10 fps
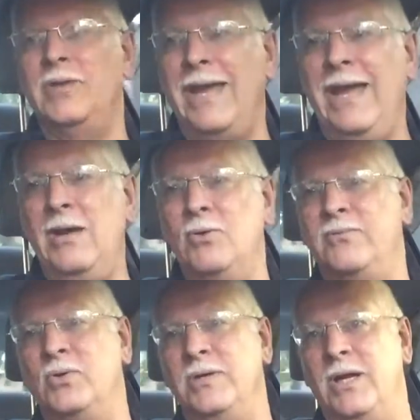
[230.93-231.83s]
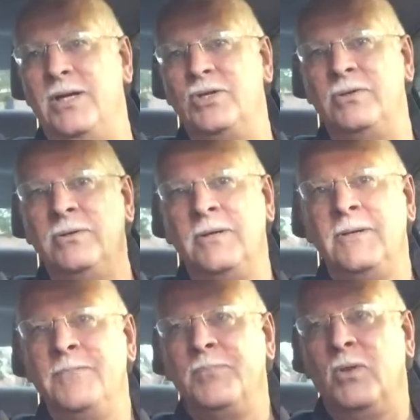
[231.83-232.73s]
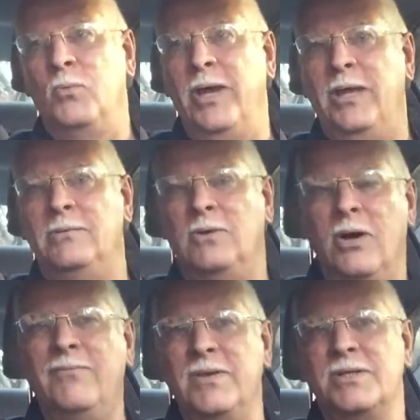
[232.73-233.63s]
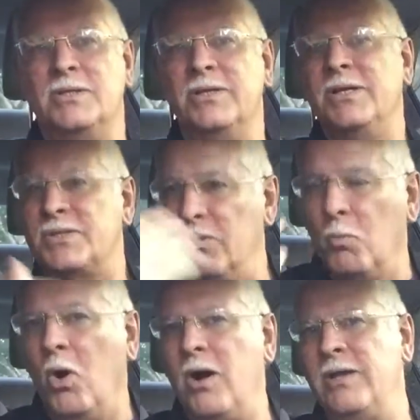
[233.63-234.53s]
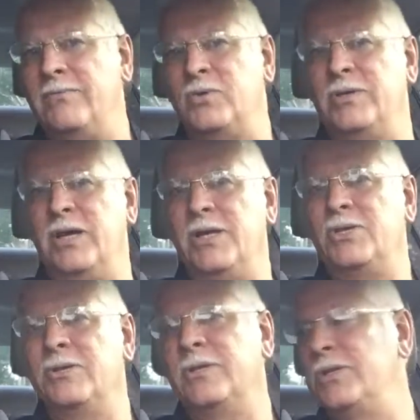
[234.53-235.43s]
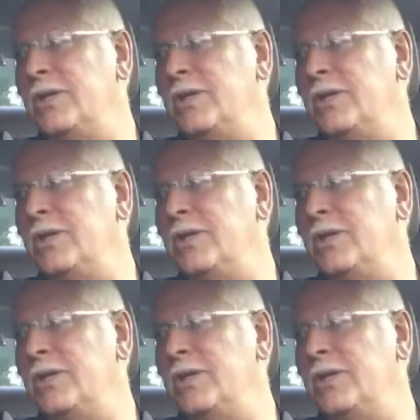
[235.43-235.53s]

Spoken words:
the how of creation, when obviously it's the why of creation that